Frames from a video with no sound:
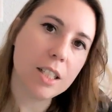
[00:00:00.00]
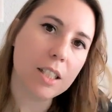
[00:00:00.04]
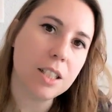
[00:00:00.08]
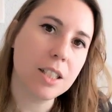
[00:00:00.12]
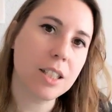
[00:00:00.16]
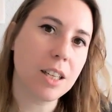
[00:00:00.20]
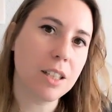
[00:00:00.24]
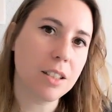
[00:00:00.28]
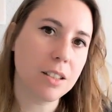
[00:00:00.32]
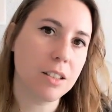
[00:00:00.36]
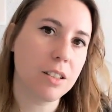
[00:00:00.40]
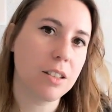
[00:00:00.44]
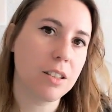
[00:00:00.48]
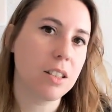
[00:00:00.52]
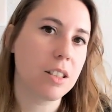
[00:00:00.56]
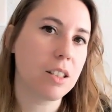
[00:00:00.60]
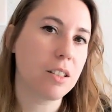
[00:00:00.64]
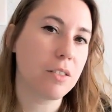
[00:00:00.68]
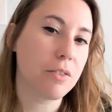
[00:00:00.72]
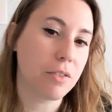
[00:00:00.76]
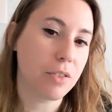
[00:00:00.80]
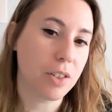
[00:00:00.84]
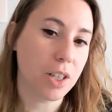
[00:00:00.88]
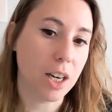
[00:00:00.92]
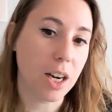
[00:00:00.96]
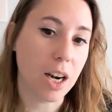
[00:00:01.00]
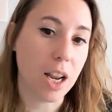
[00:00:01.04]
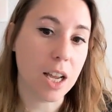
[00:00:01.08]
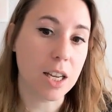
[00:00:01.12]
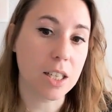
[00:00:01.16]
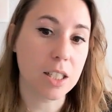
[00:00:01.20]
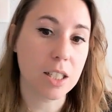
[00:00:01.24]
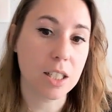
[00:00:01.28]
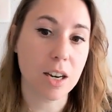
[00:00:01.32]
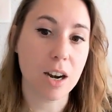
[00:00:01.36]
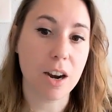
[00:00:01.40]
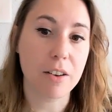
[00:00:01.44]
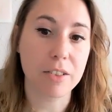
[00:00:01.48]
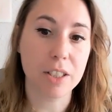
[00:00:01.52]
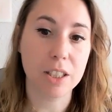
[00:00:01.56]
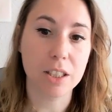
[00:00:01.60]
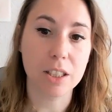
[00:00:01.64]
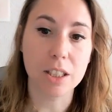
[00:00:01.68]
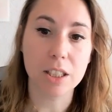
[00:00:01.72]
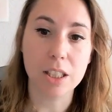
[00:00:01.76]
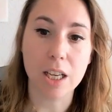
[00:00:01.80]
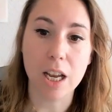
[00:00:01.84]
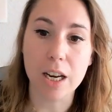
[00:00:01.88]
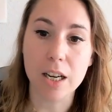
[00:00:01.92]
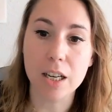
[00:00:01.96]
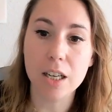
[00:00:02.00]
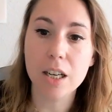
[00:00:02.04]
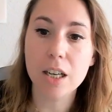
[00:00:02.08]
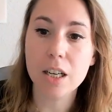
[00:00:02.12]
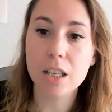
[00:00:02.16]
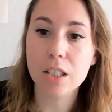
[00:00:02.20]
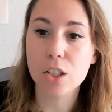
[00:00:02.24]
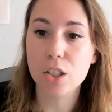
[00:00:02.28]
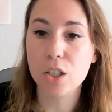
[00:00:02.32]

started as a freelance graphic designer,